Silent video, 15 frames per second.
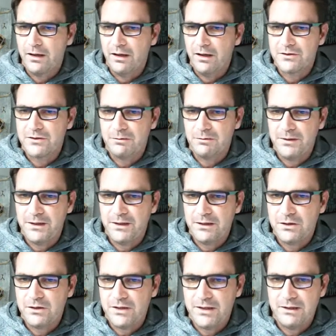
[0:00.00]
So
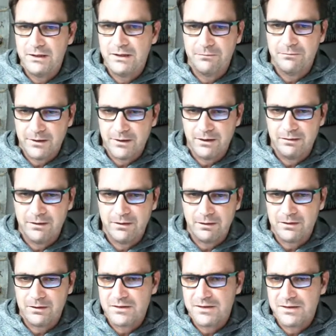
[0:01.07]
PNG, okay, I'm
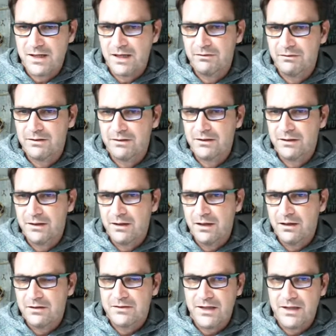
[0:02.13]
going to save it.
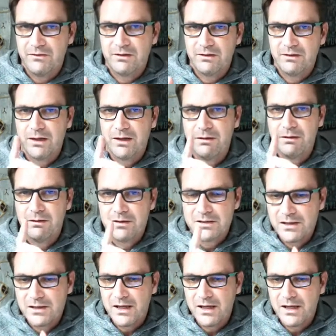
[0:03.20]
Saving my
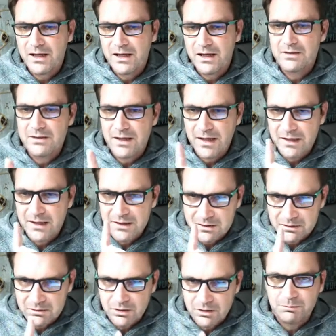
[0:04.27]
slides as
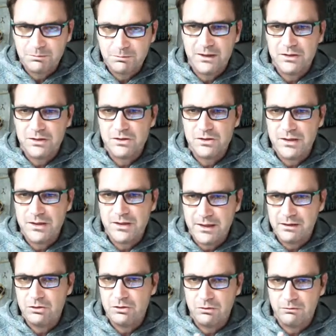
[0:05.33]
.png
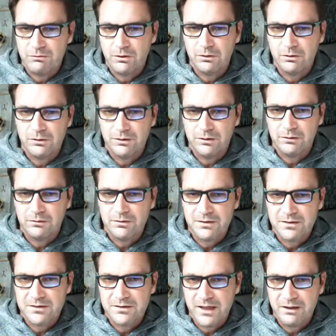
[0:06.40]
into a folder.
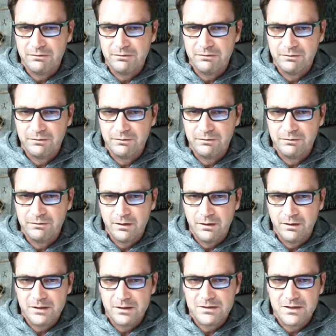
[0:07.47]
Save. It
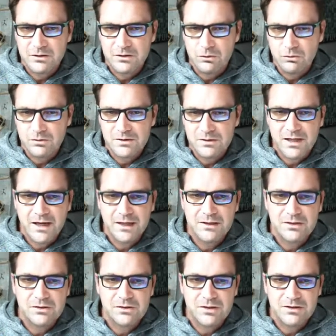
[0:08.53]
says all
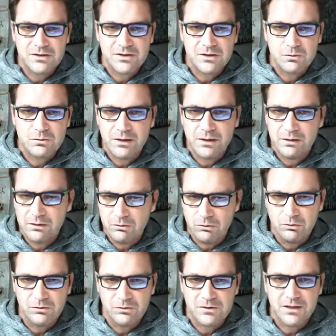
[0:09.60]
slides, just this one,
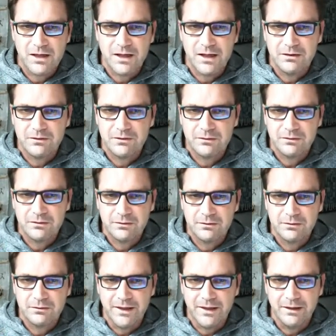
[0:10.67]
all slides.
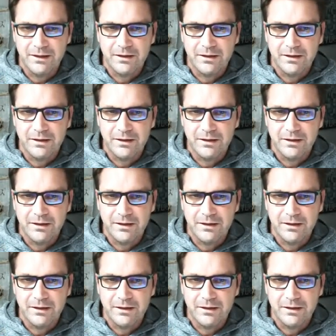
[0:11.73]
Done.